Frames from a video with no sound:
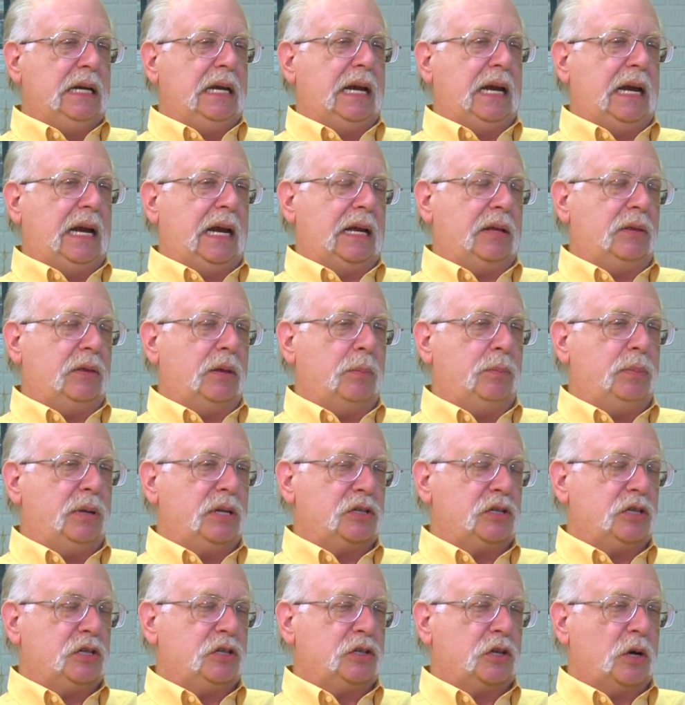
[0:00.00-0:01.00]
And the
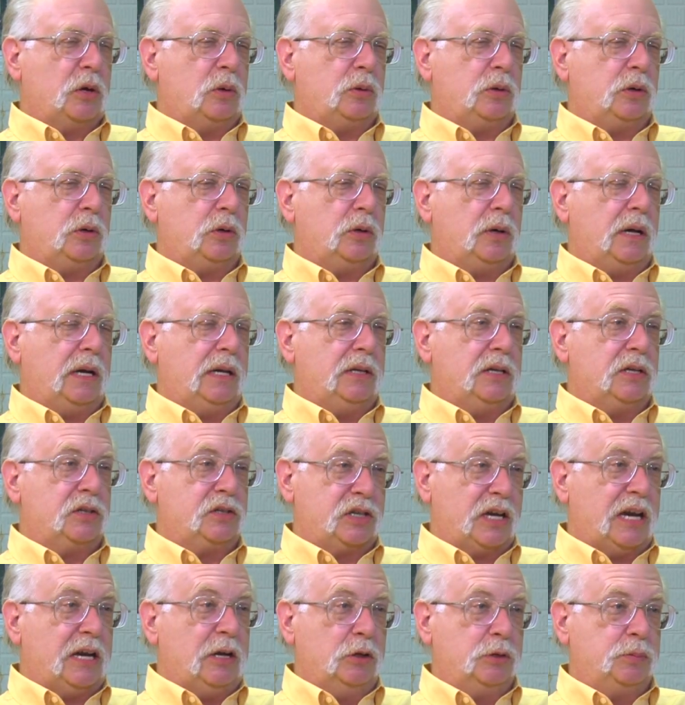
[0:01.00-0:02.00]
business owner and the
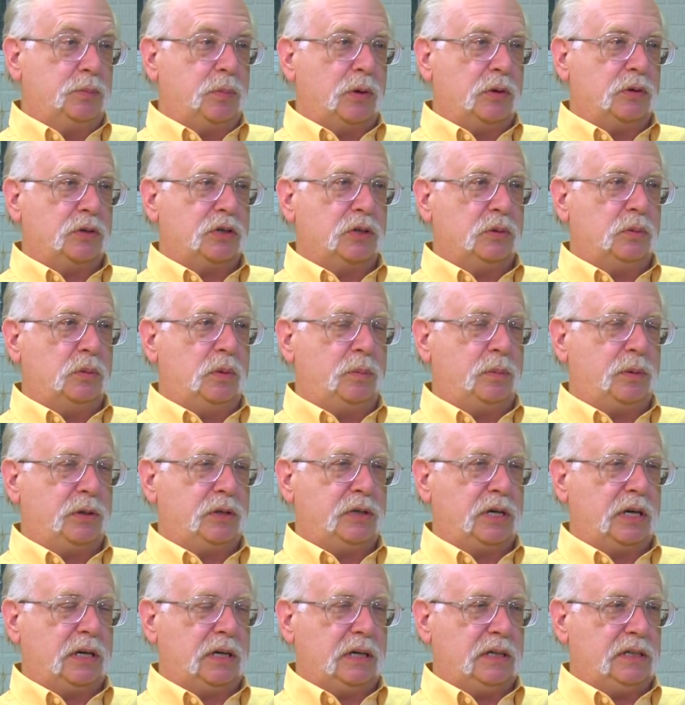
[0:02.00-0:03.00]
salesperson will
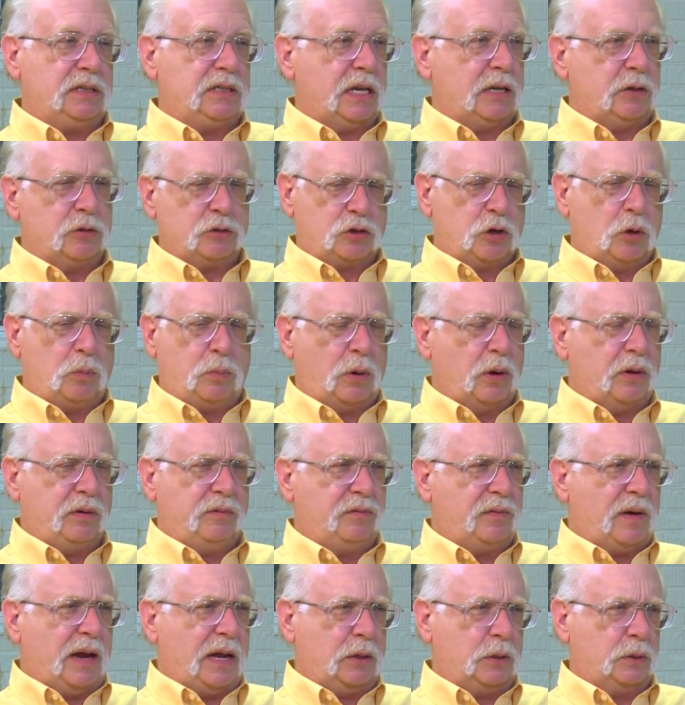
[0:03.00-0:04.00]
particularly say, There's no point in
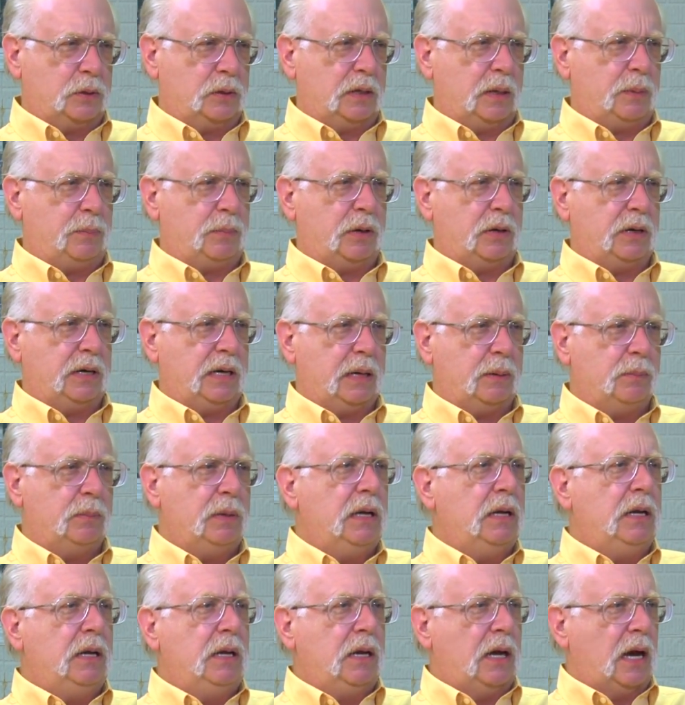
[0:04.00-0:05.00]
following up on him.
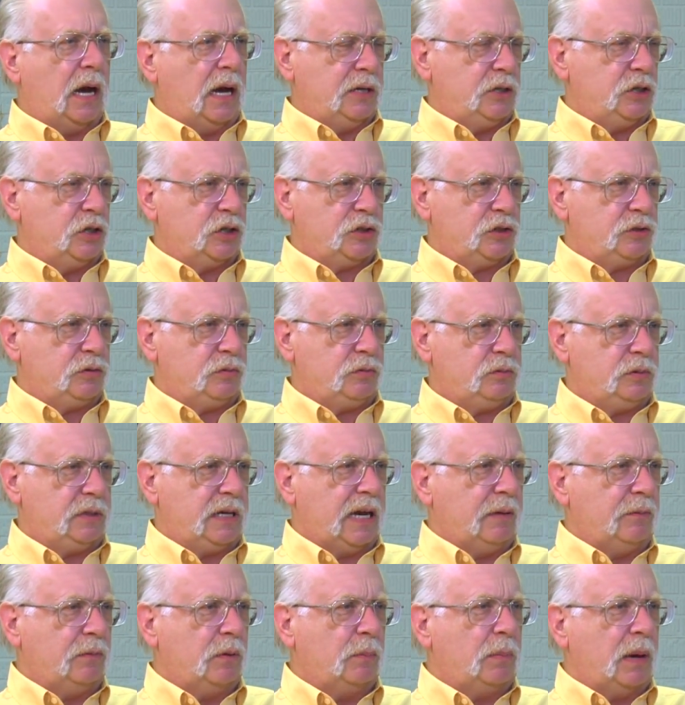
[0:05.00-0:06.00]
I just
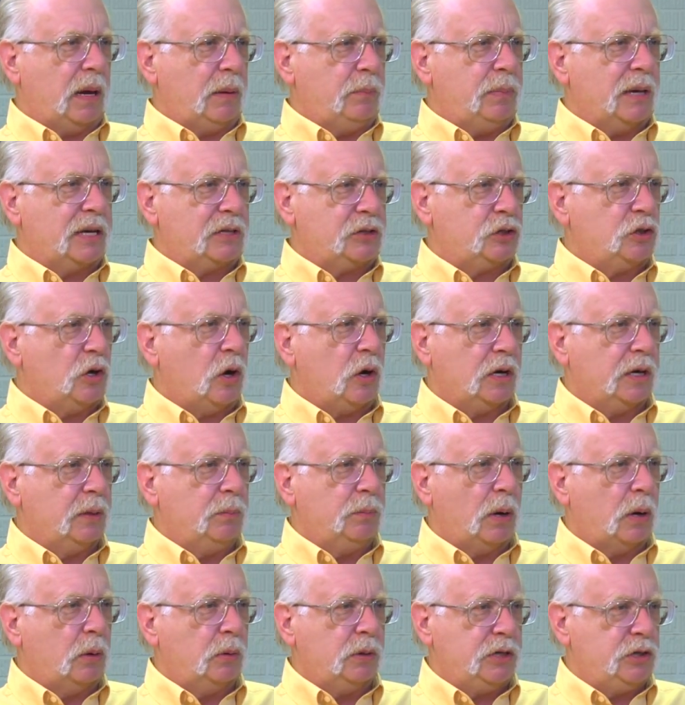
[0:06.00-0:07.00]
gave him my best dog and
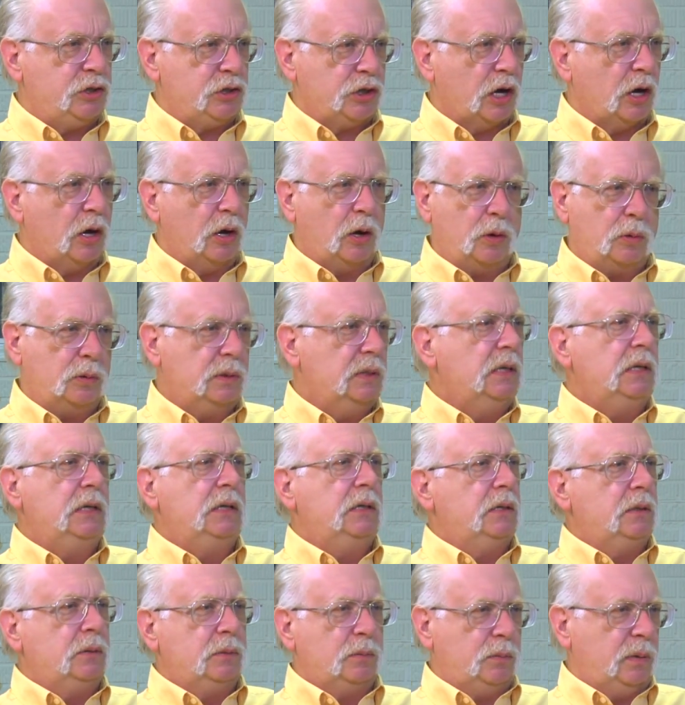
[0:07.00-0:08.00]
pony show.
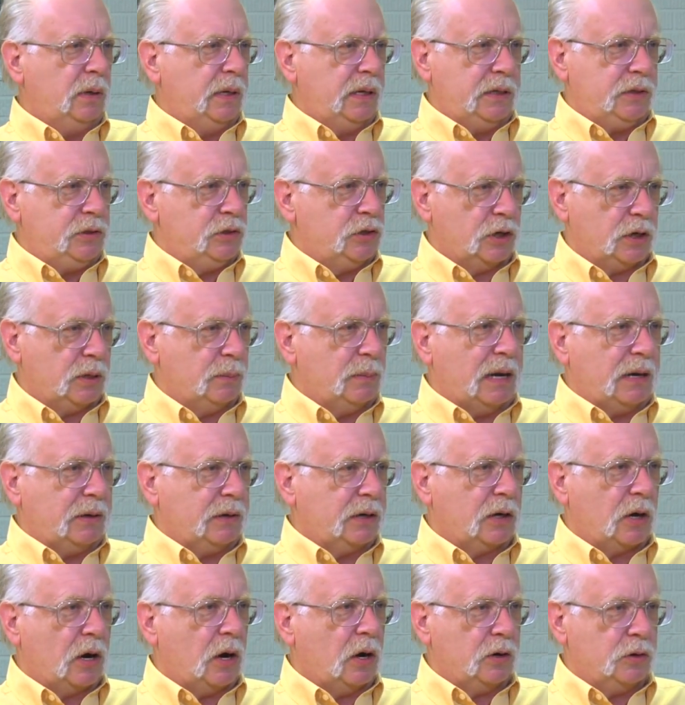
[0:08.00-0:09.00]
We took him out in the
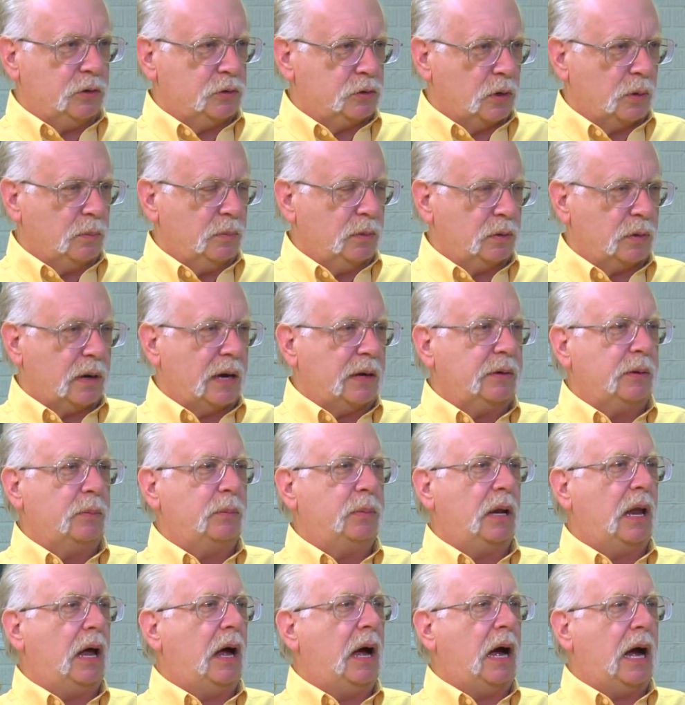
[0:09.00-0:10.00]
car and drove him around the
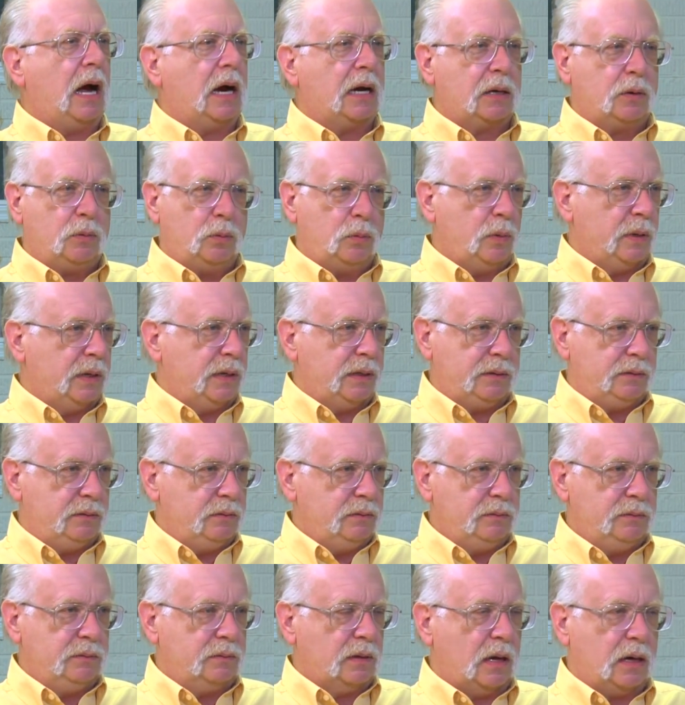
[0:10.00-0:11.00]
block. We
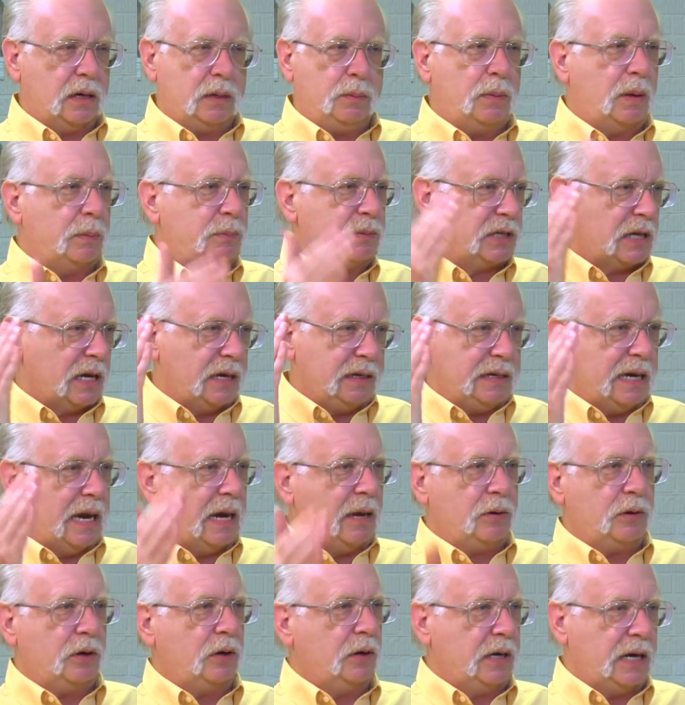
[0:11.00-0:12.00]
hung him upside
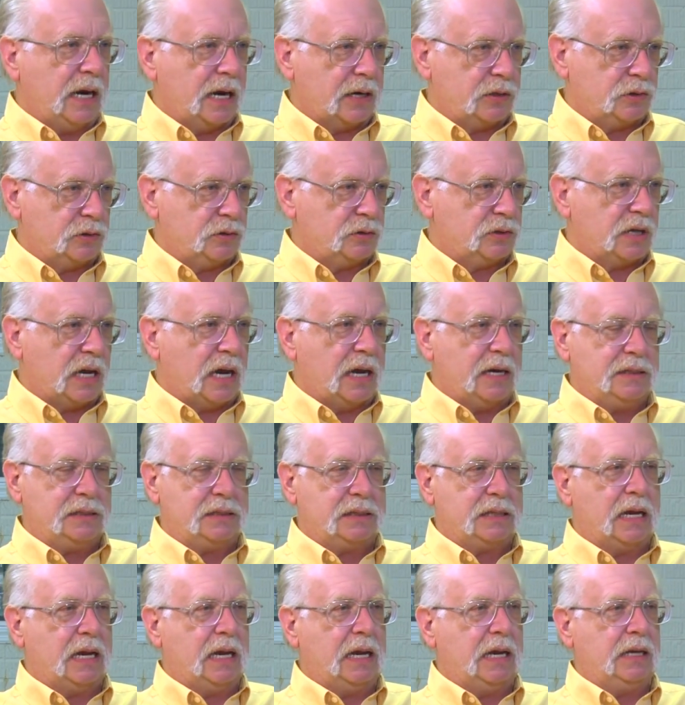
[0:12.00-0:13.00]
down on the exercise
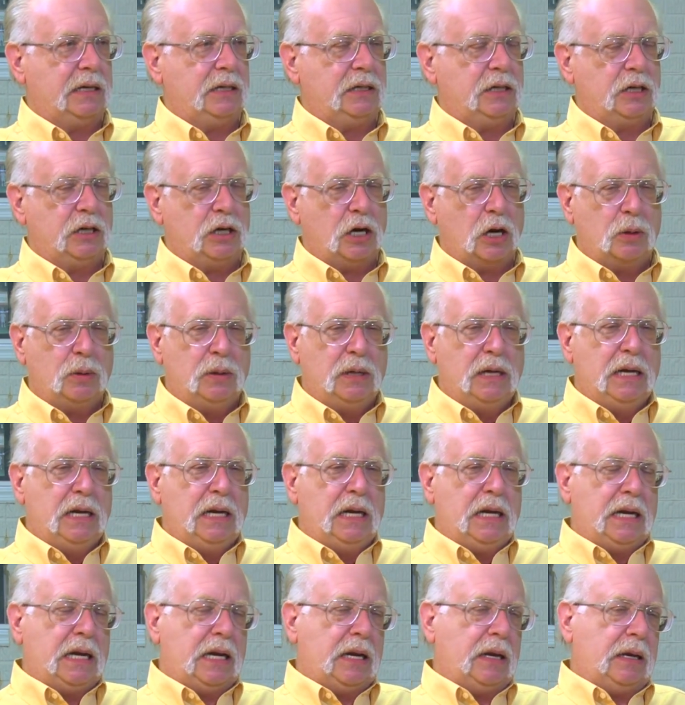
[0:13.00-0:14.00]
thing. You know,
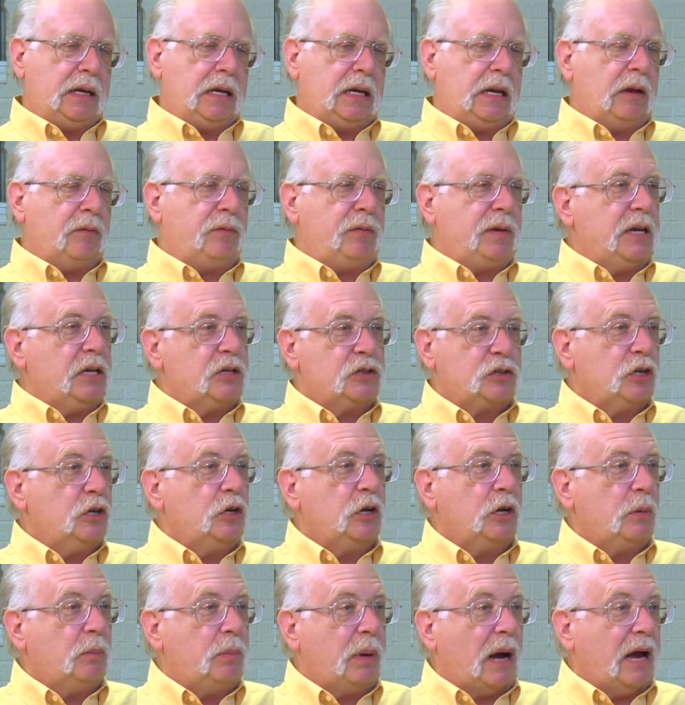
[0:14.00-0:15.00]
it, if he isn't
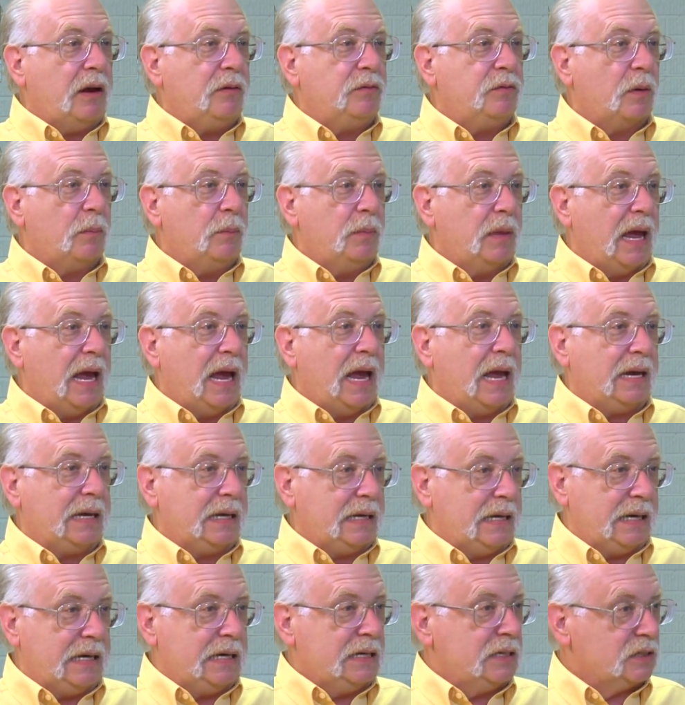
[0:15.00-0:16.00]
going to buy from that,
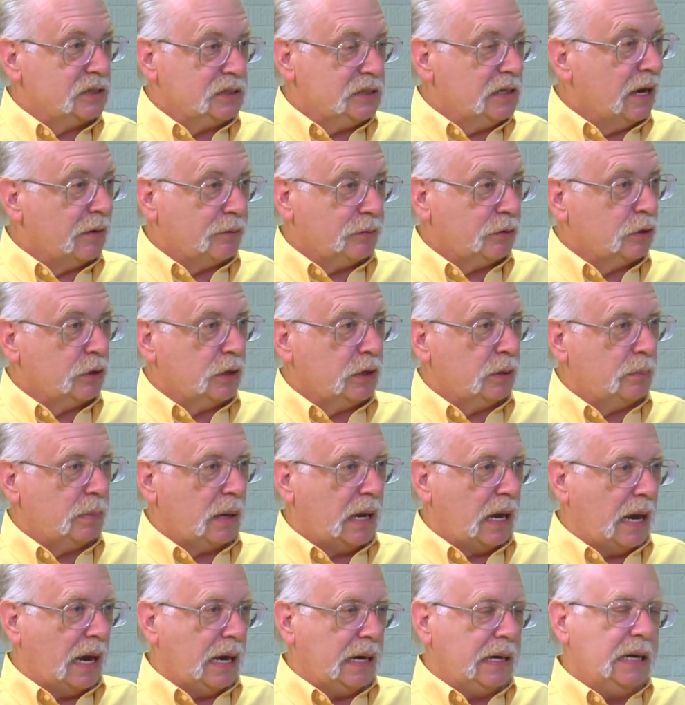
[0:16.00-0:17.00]
he's never going to
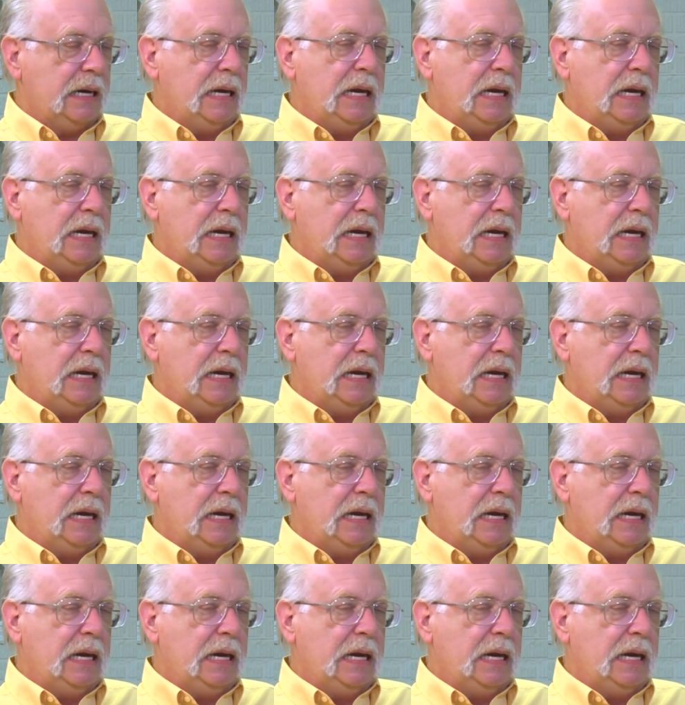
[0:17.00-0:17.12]
buy.